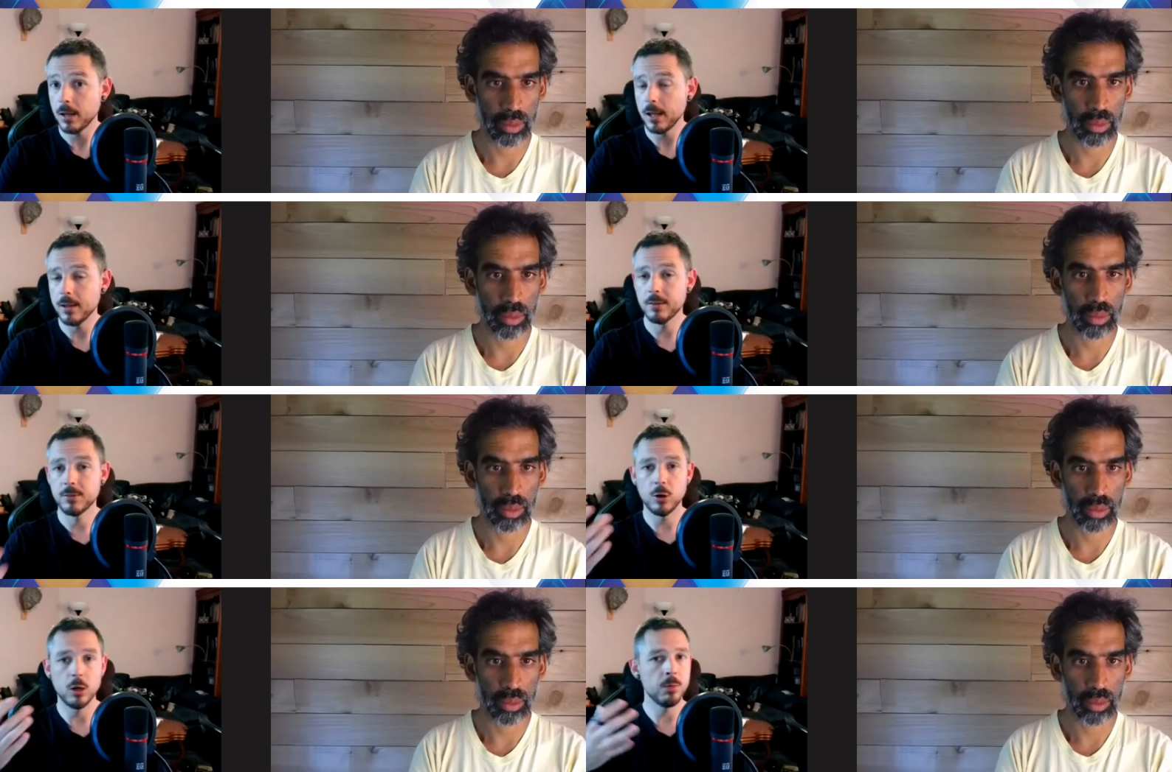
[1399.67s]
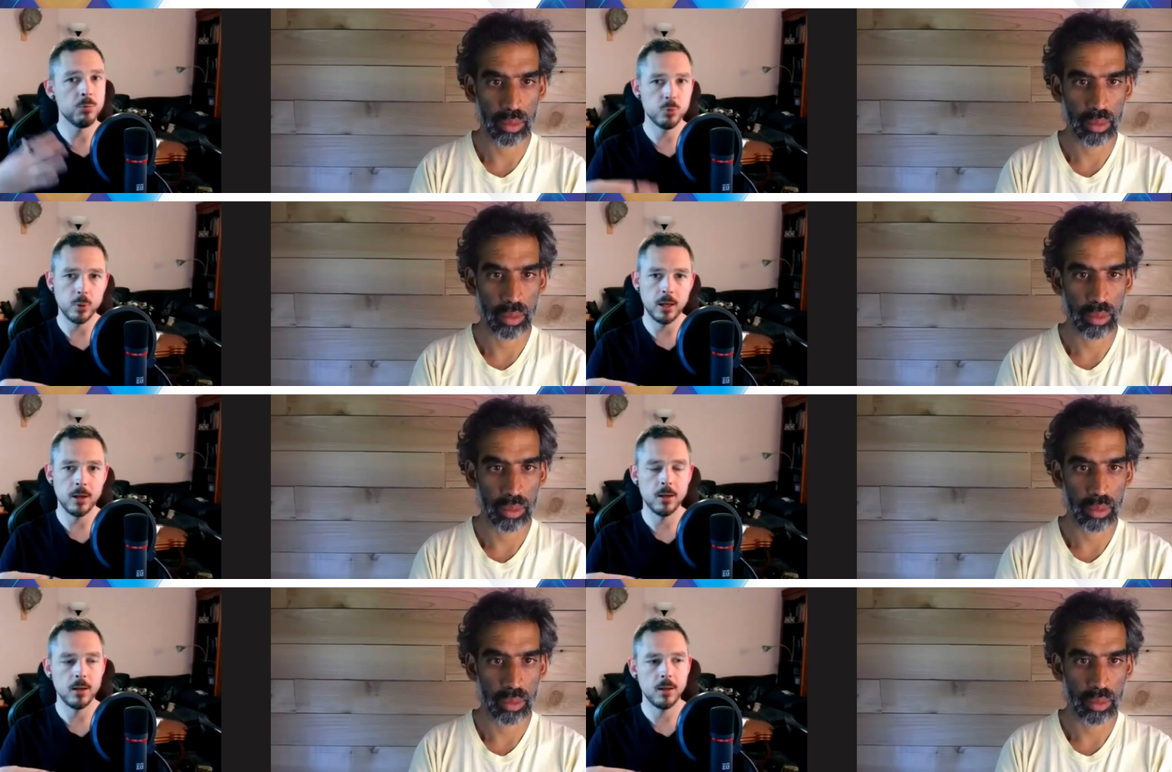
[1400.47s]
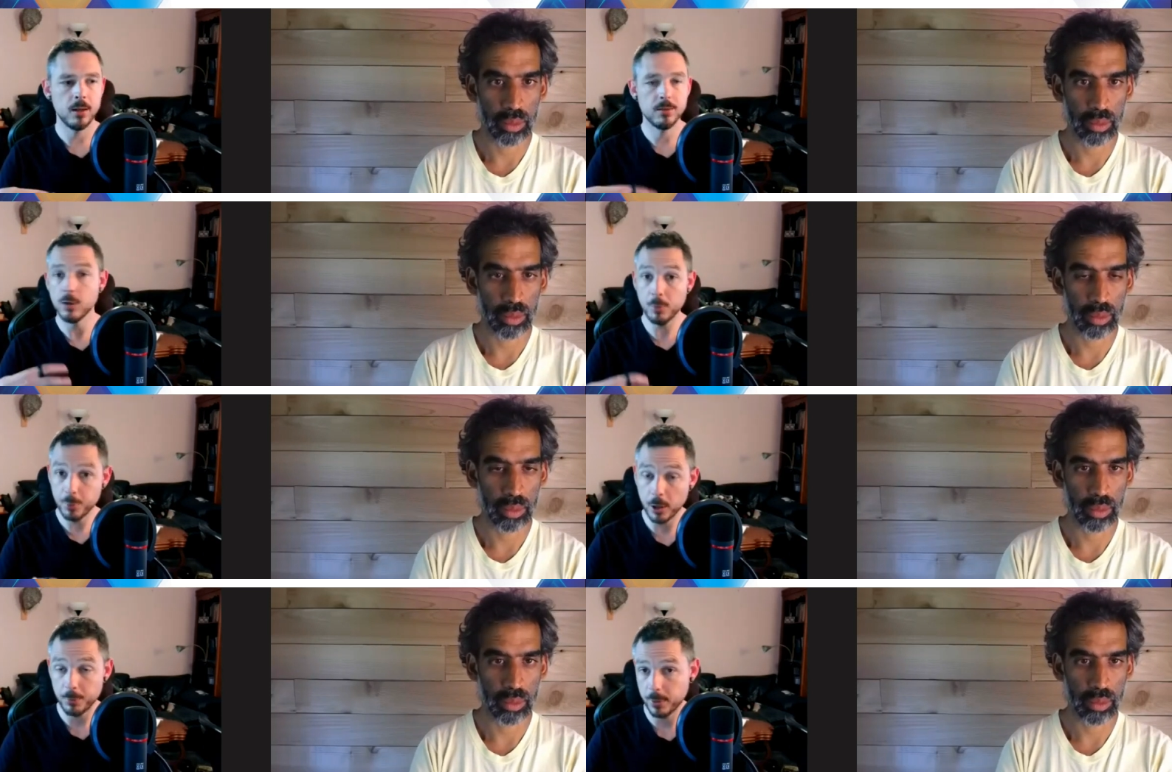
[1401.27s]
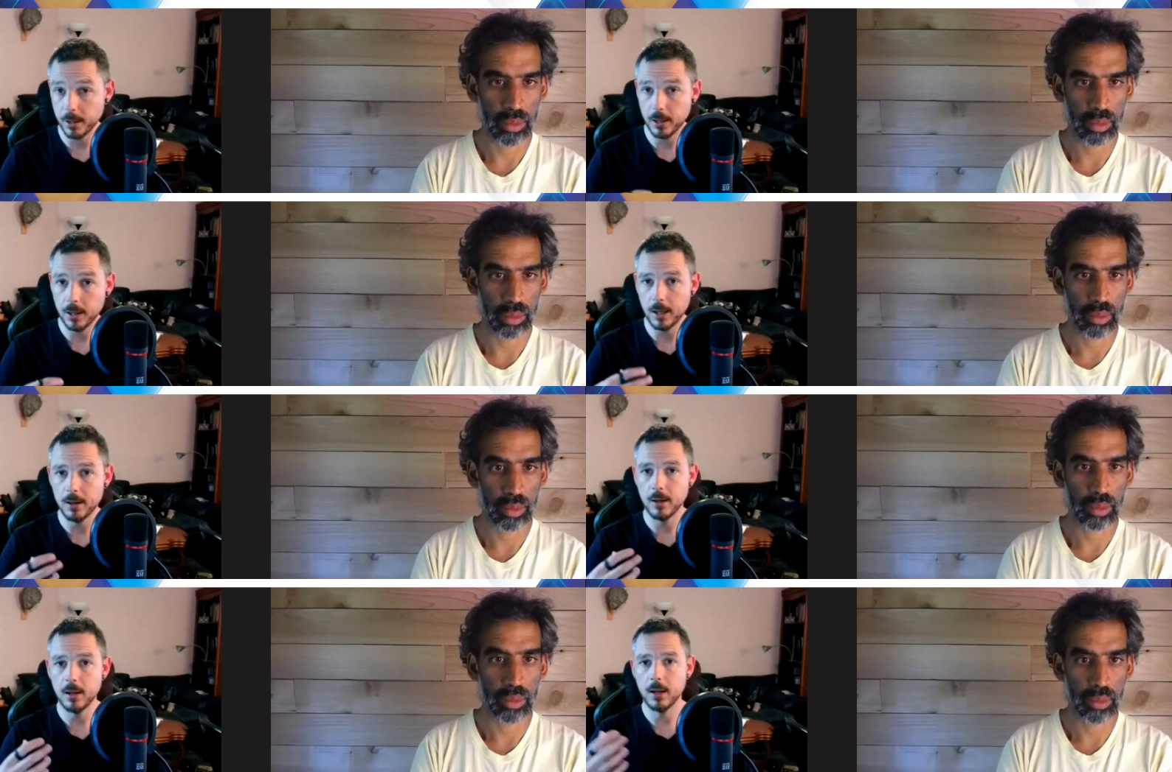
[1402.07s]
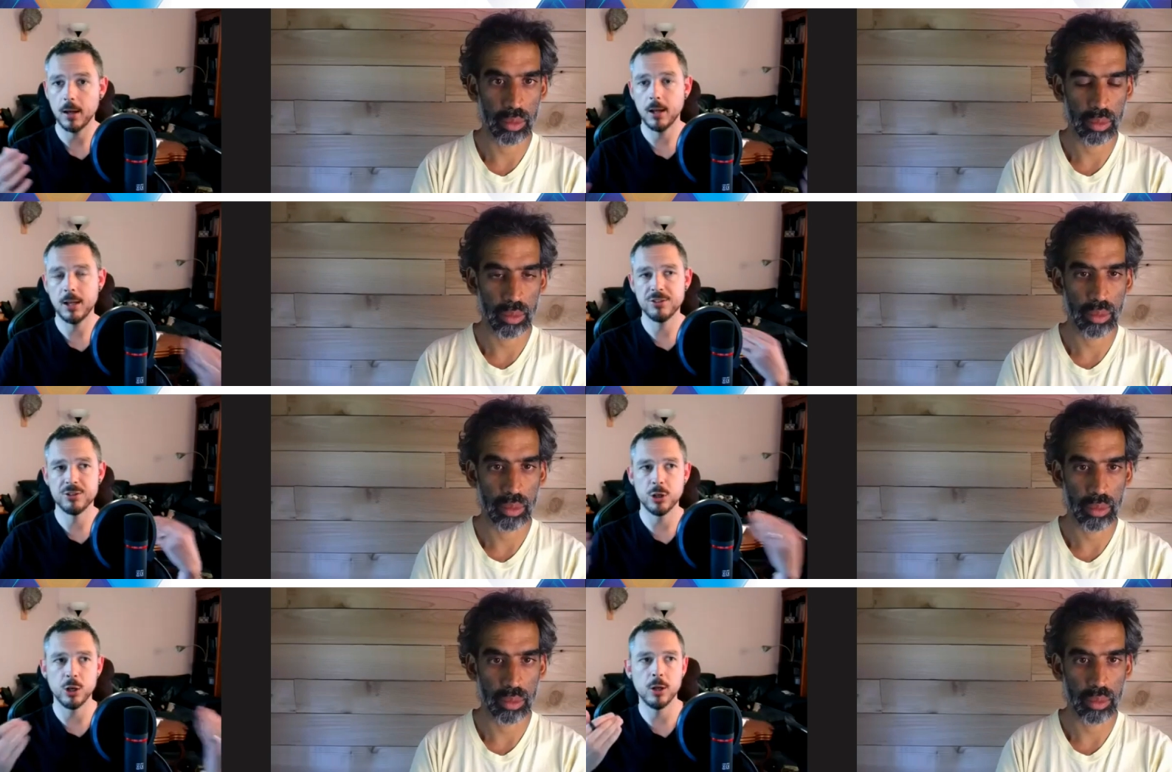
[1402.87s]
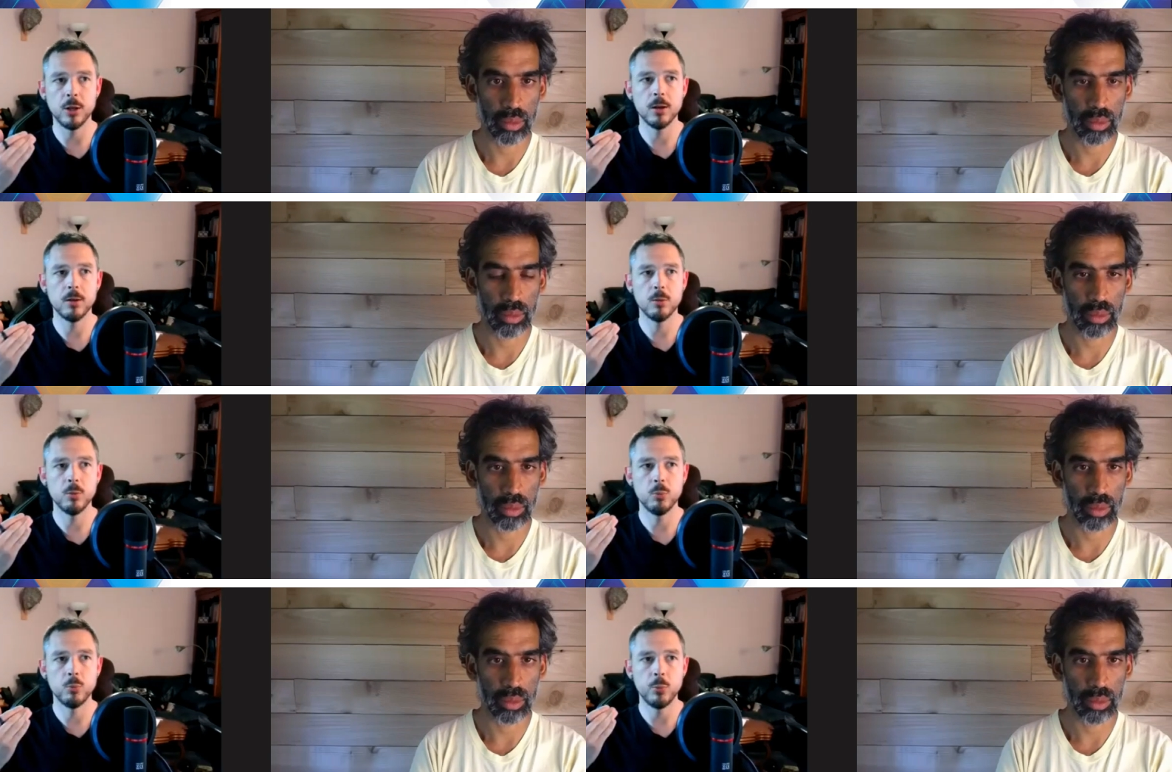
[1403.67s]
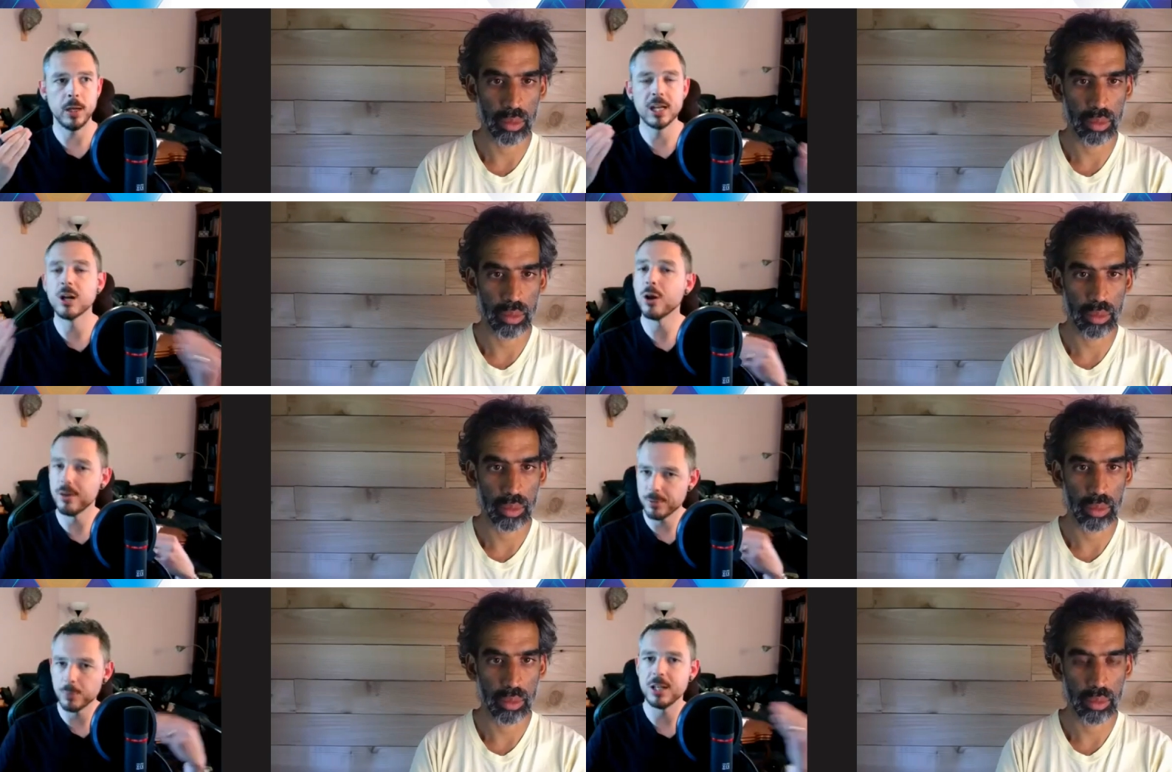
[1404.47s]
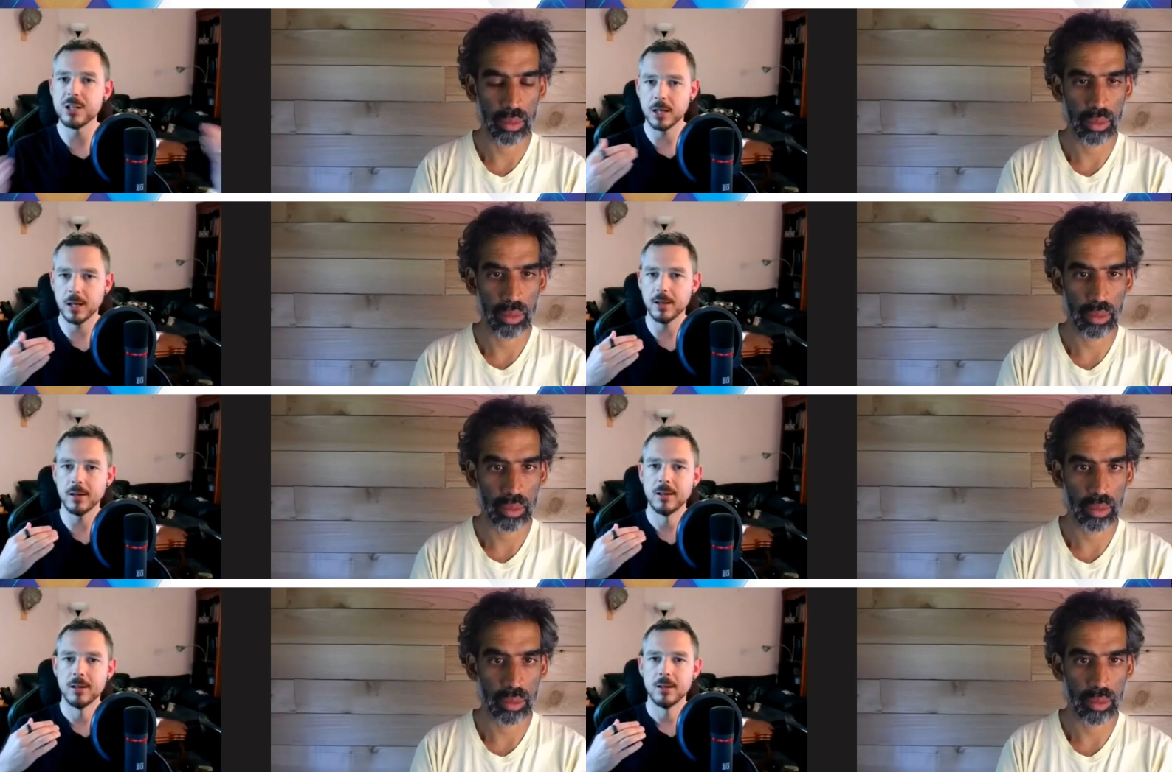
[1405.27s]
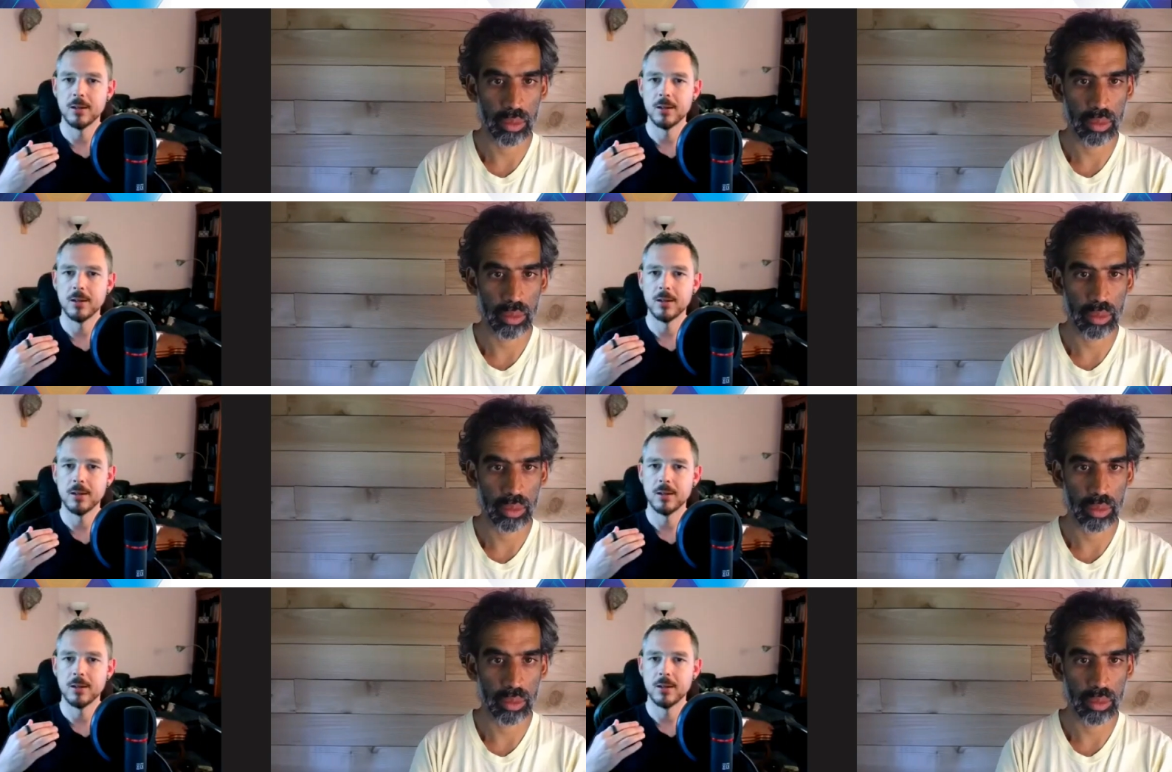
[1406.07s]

Speaker 1: And there's times when it's not appropriate. And, and so we can learn from each other.